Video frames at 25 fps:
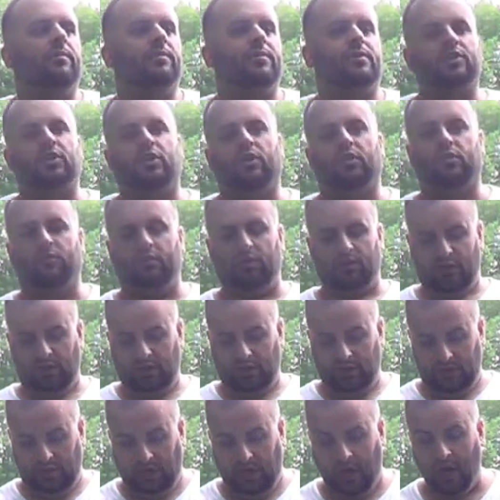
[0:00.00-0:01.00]
So
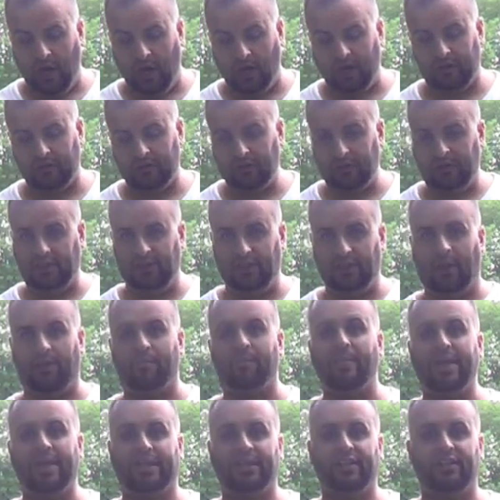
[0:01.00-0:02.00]

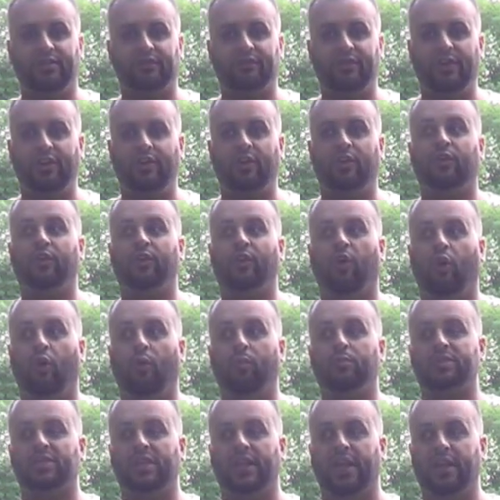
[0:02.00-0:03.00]
I'm making this video in
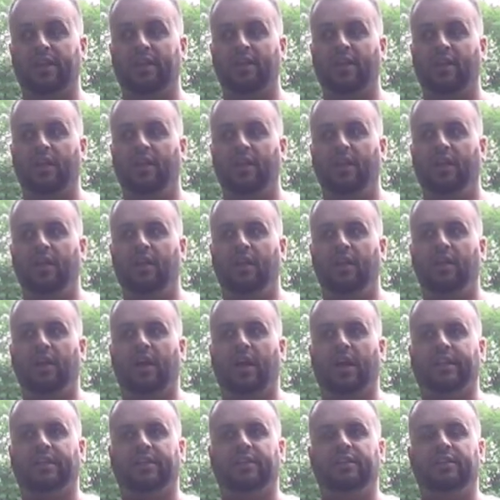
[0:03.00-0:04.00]
hopes that
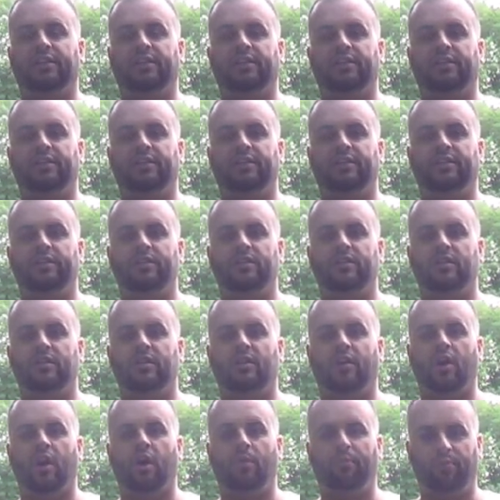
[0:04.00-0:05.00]
I could
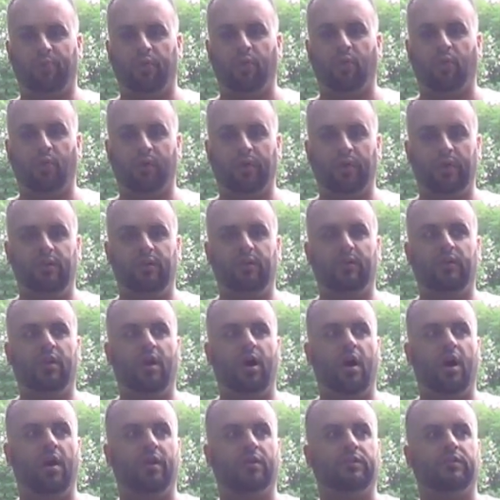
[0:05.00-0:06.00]
upload it
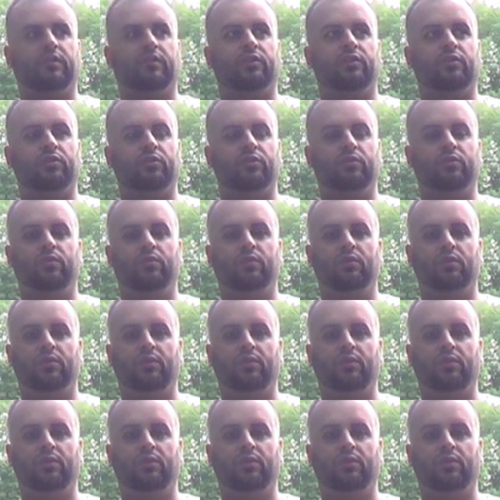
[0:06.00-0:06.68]
onto